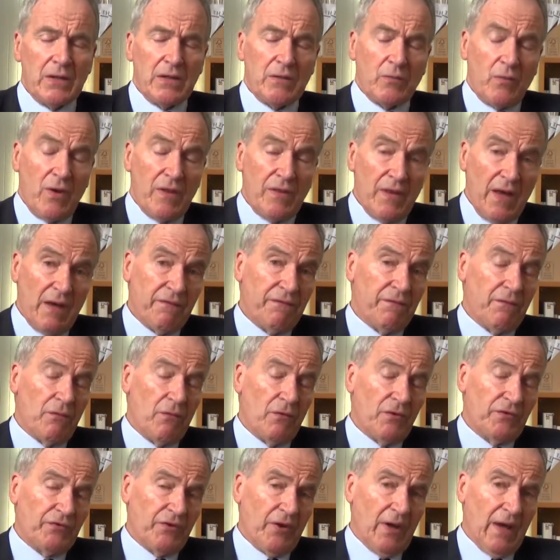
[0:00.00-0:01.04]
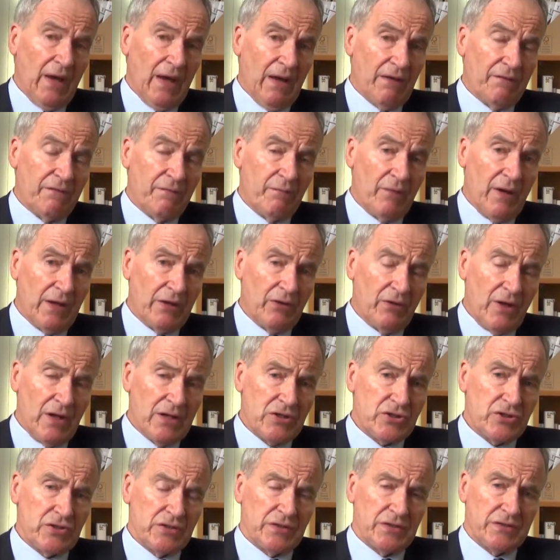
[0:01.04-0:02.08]
We therefore also have
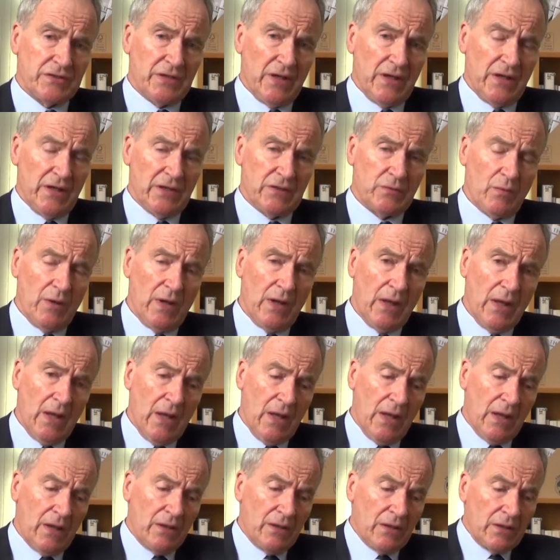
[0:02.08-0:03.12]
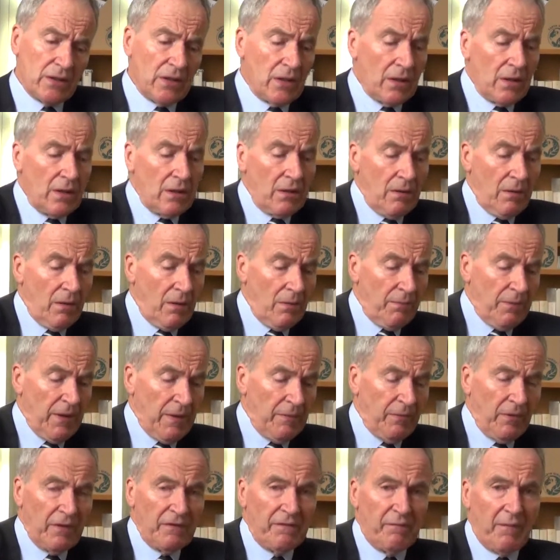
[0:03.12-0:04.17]
migration studies where
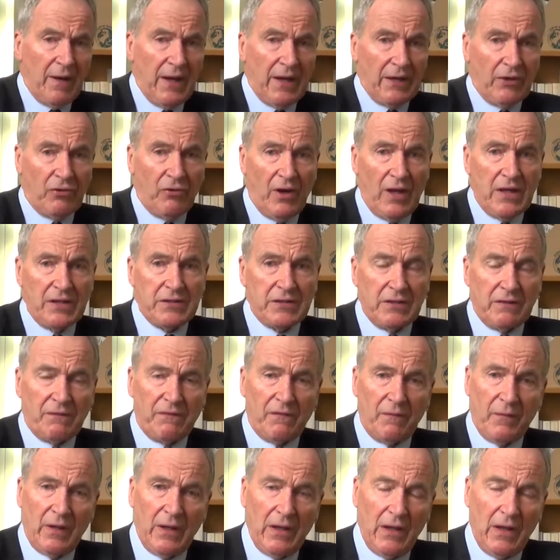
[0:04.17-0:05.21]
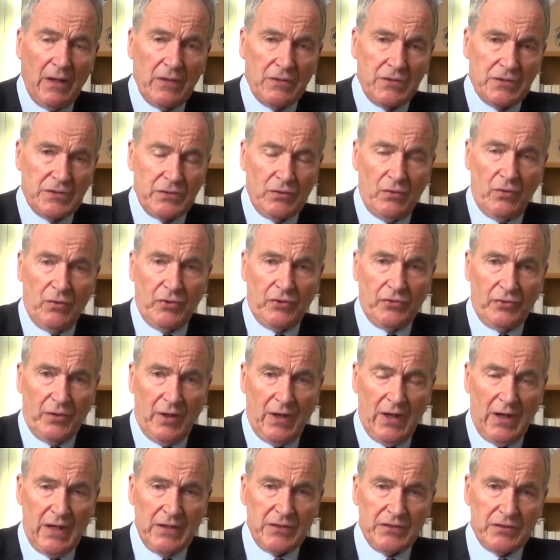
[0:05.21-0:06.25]
people have migrated from a low salt to a
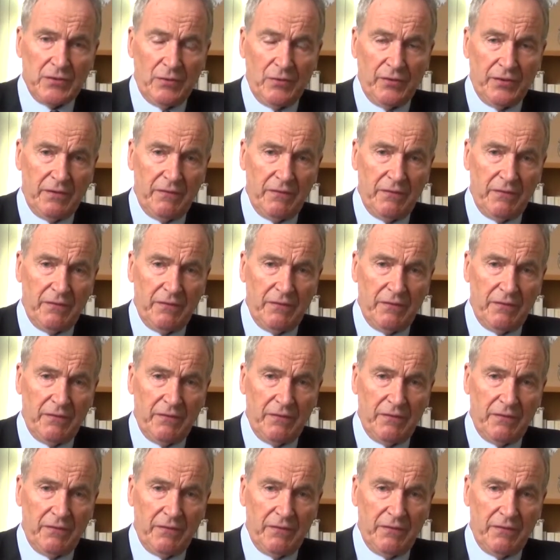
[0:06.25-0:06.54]
high salt